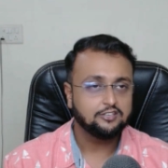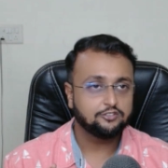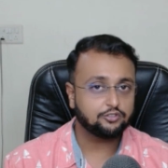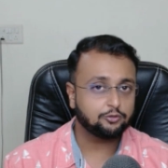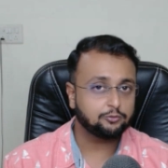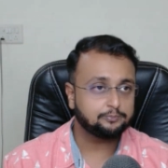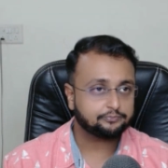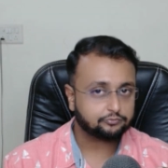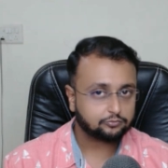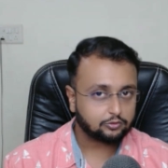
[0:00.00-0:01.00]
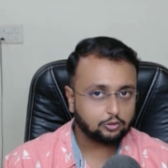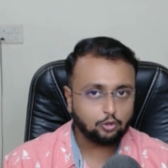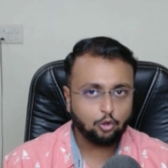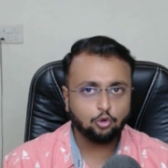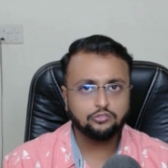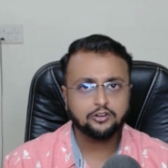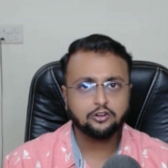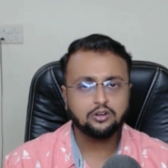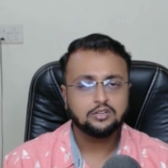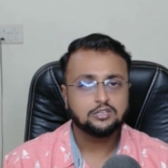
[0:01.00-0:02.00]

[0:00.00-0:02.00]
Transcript: so overall